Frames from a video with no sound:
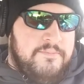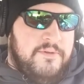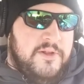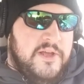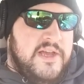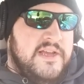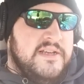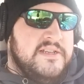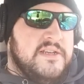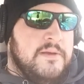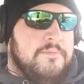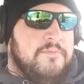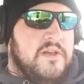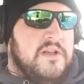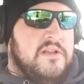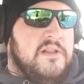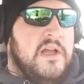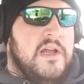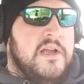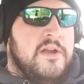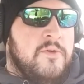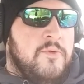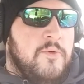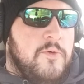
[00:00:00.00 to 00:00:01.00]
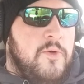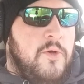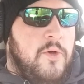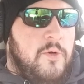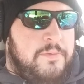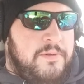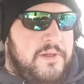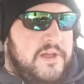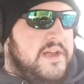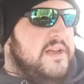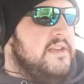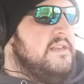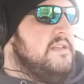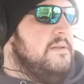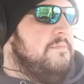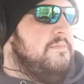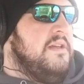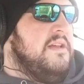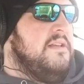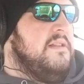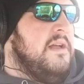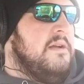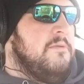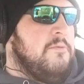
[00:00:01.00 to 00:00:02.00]
Playing something like Gruul, playing
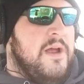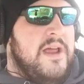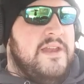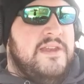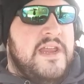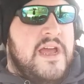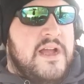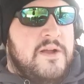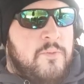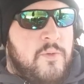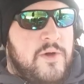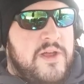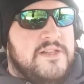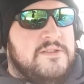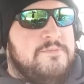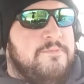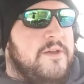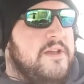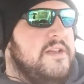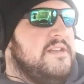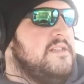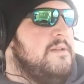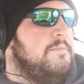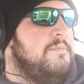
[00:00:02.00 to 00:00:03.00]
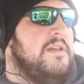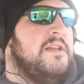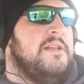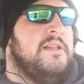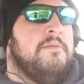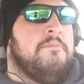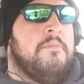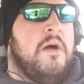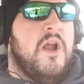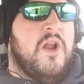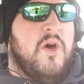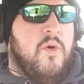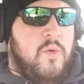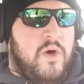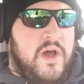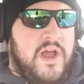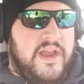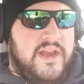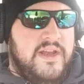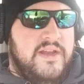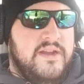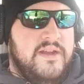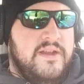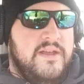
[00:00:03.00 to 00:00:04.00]
something like Red Deck Wins, playing something like Mono White.